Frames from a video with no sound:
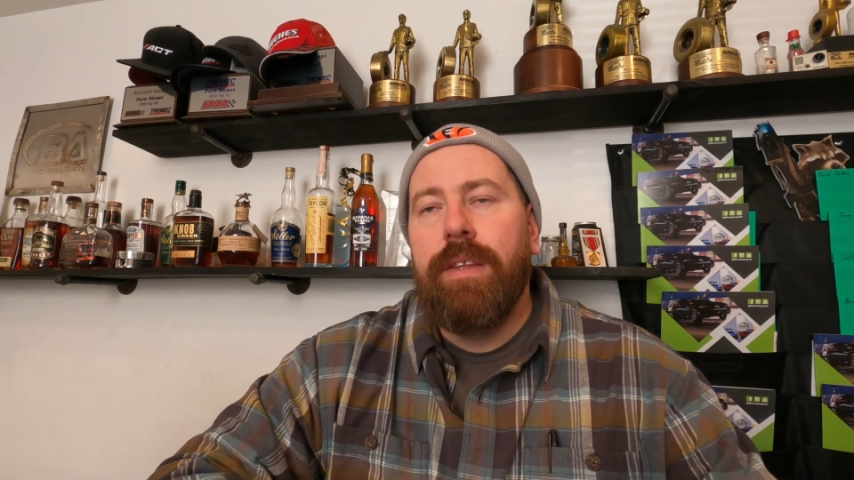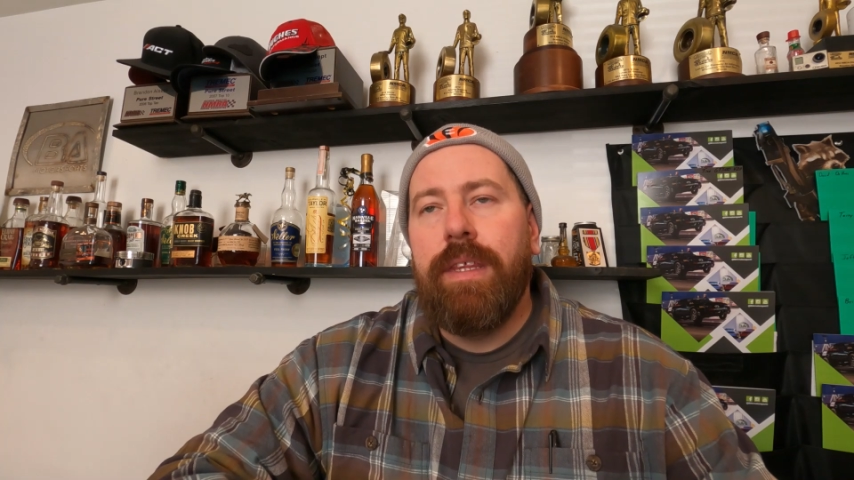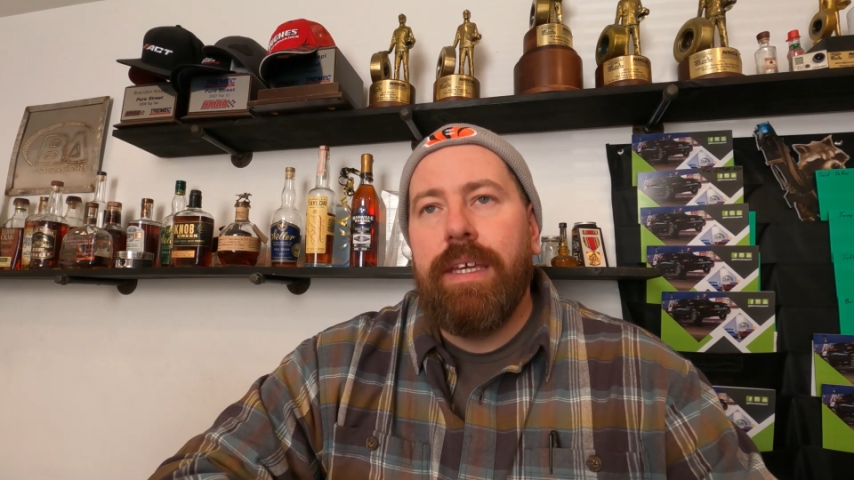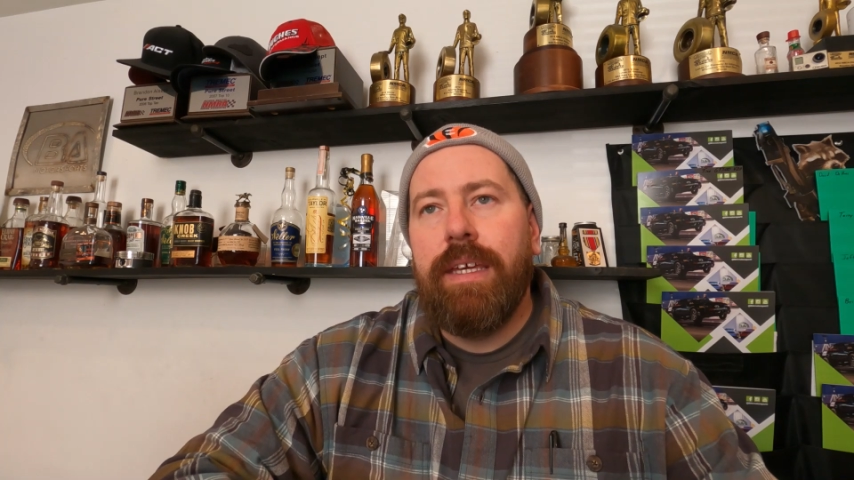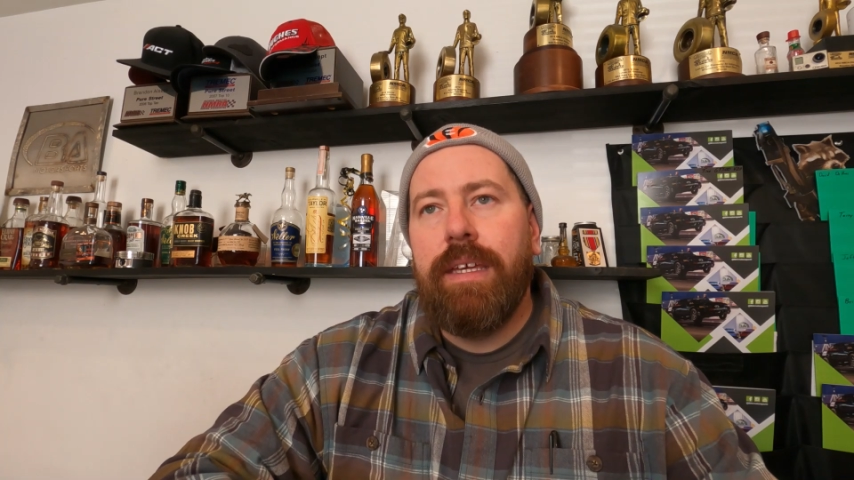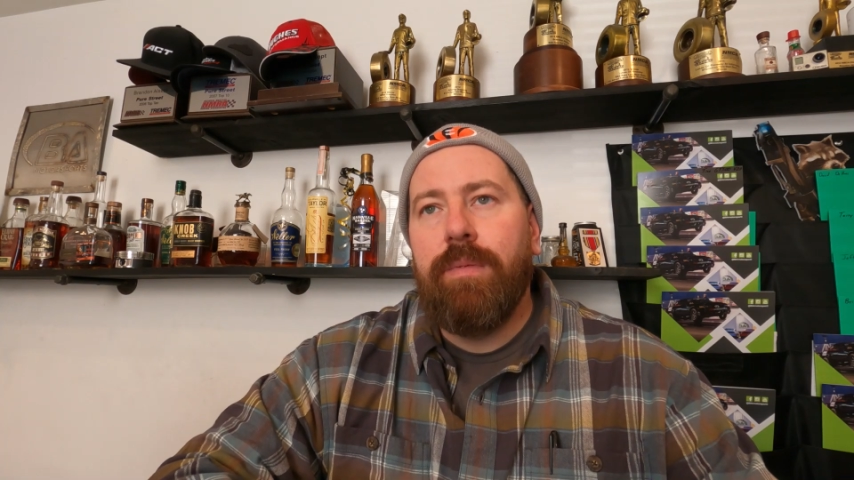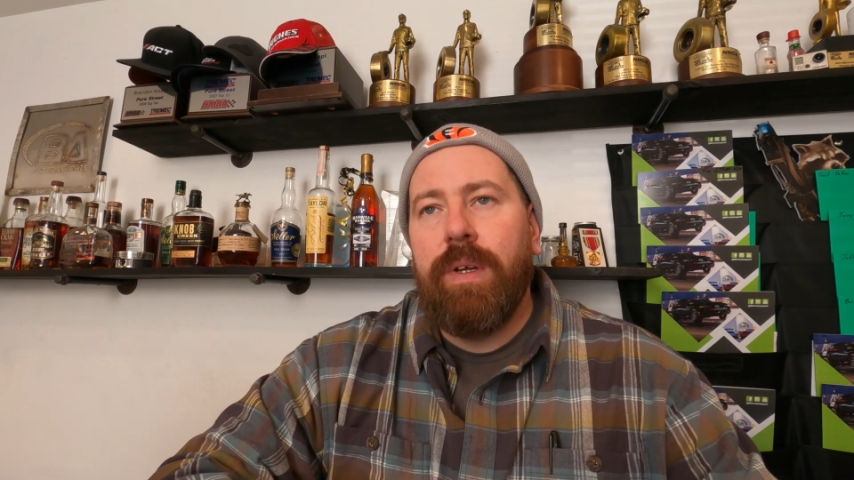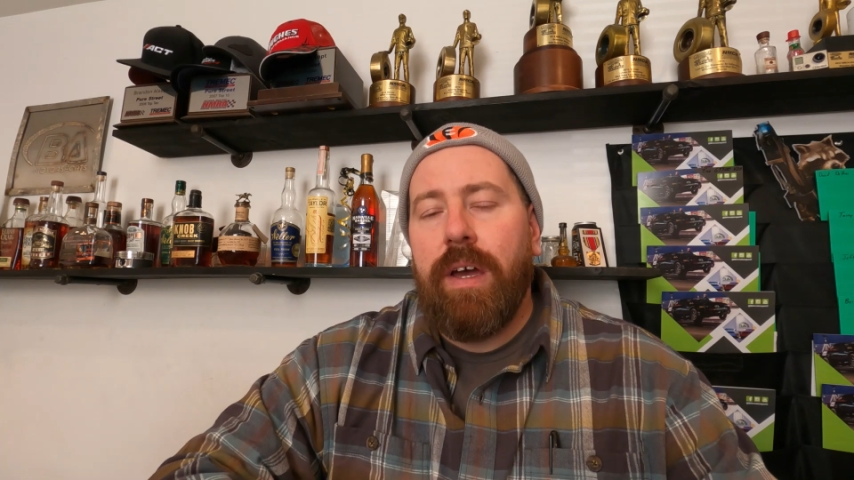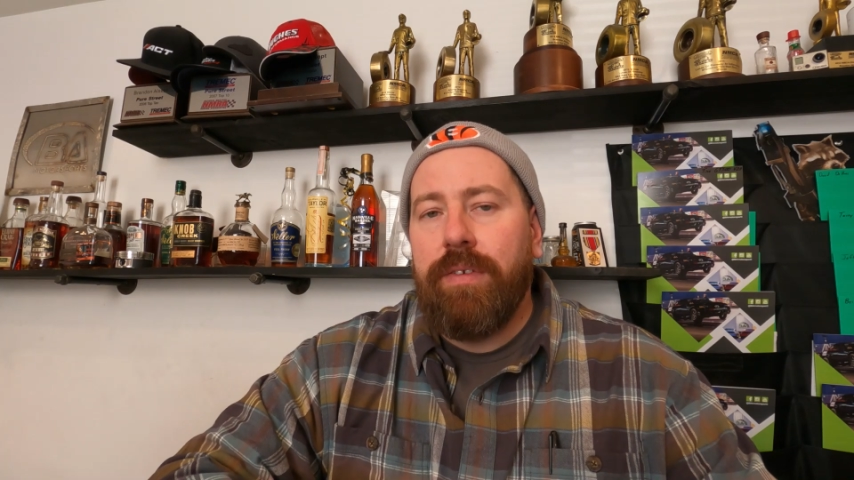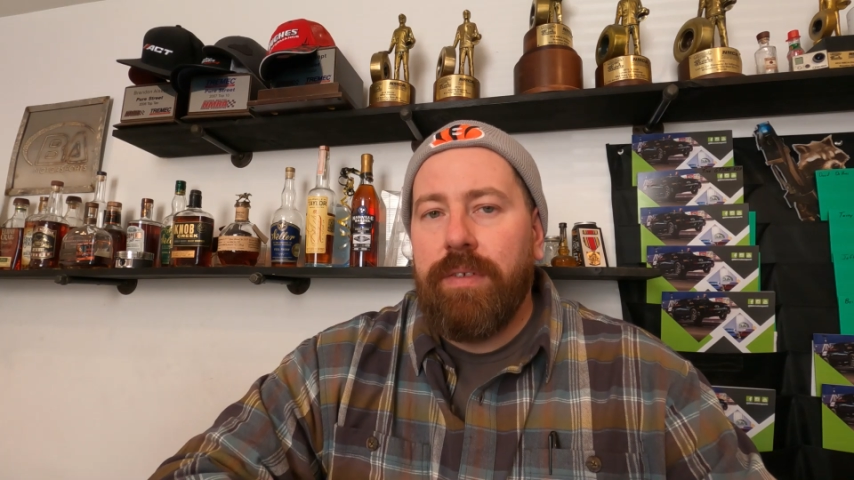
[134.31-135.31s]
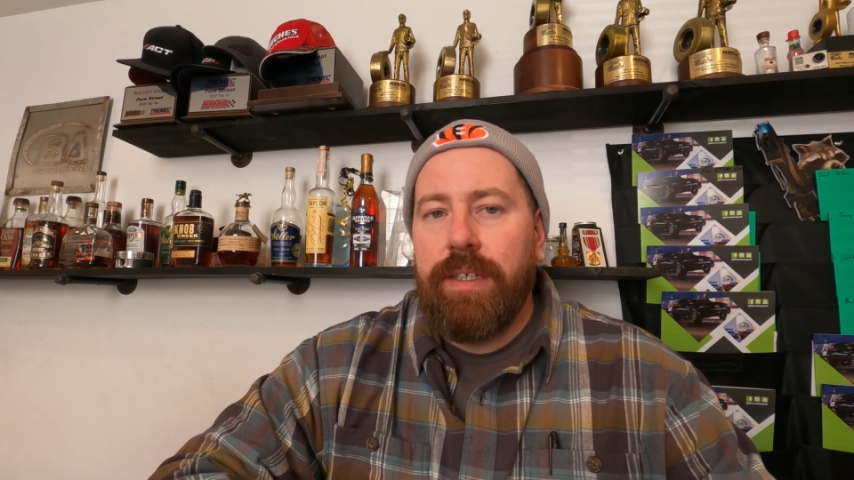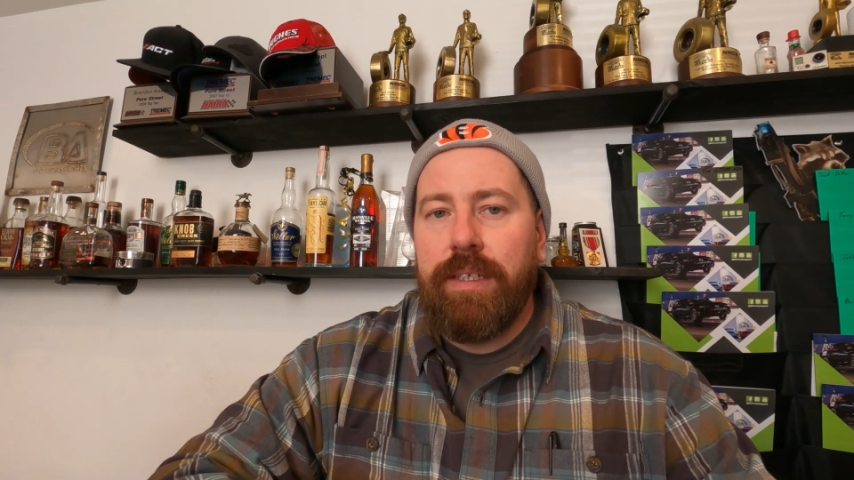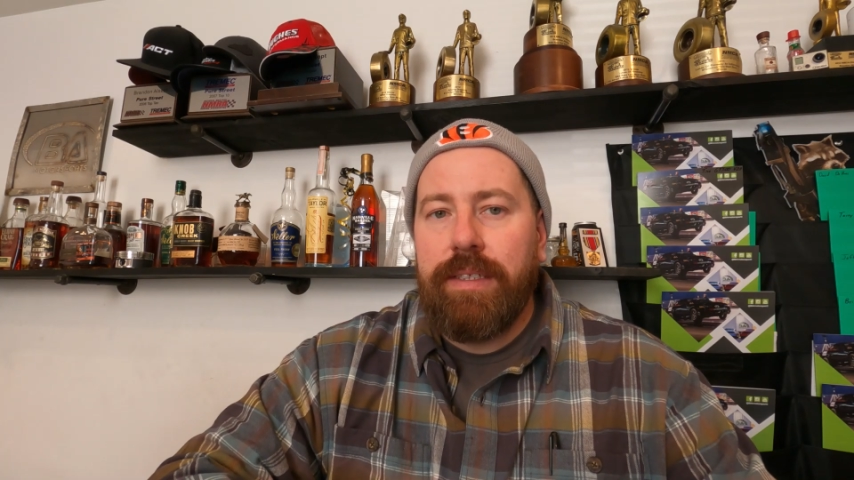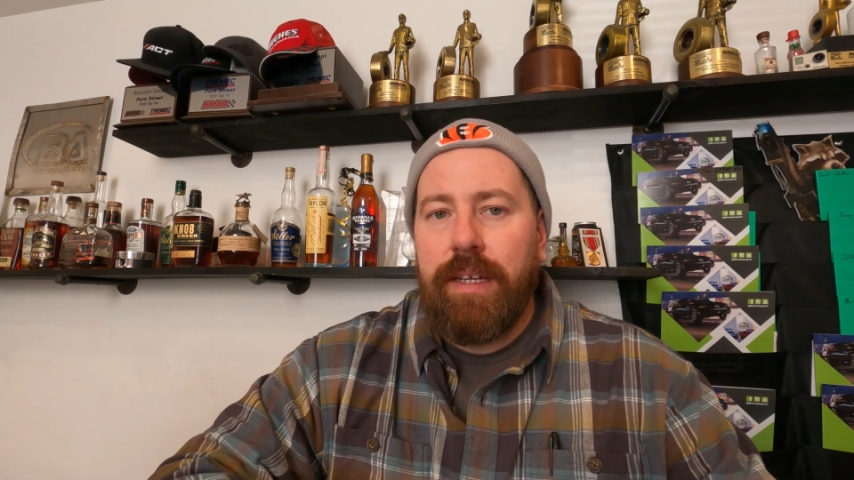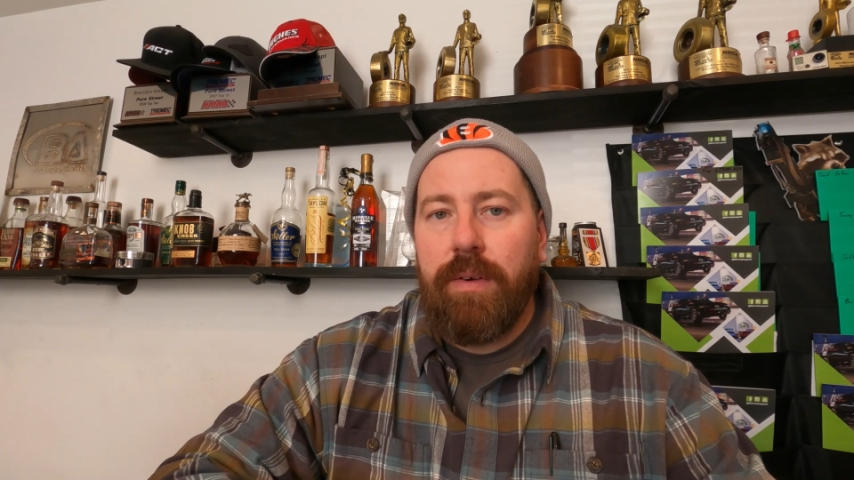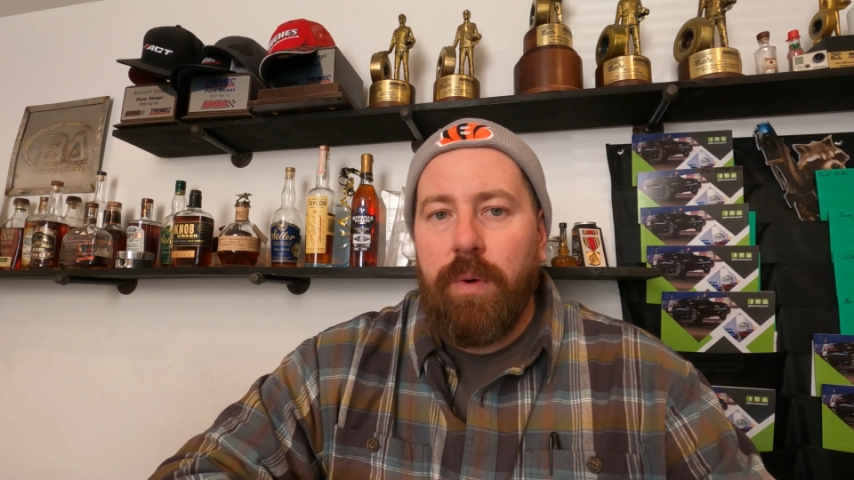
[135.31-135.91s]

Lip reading: Then we also did a set